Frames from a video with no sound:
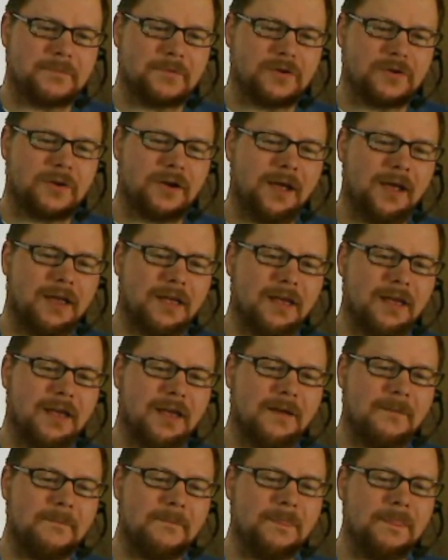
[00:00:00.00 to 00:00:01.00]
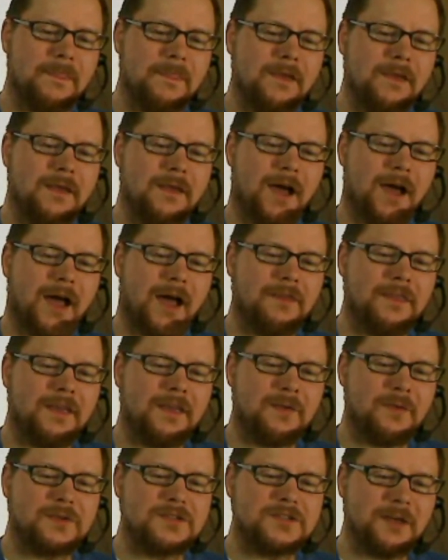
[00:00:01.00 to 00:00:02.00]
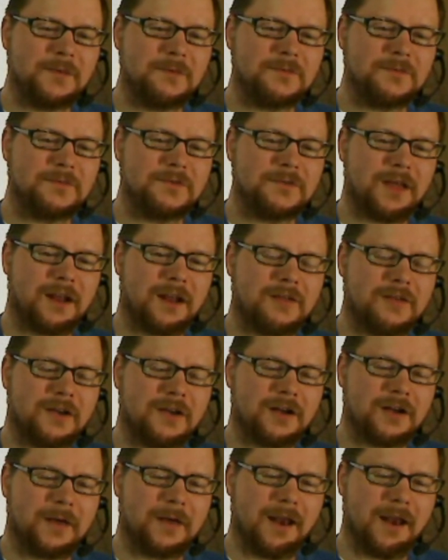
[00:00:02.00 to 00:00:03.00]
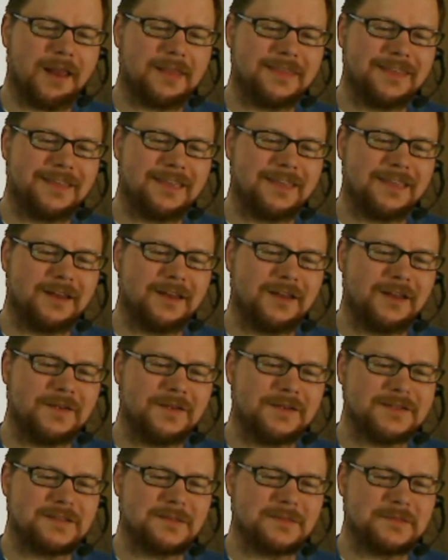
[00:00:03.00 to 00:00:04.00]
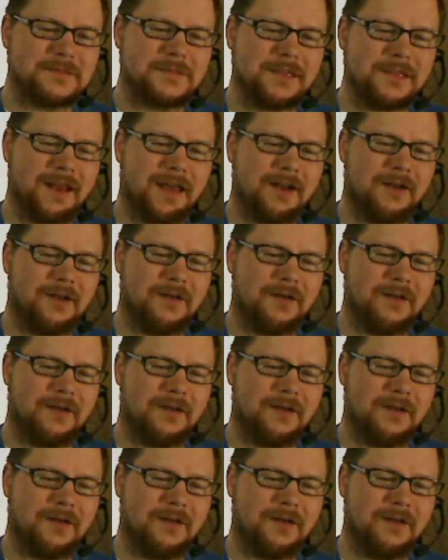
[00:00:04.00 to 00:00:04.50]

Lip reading: Craig, I think what James was kind of talking about, and I think this is something that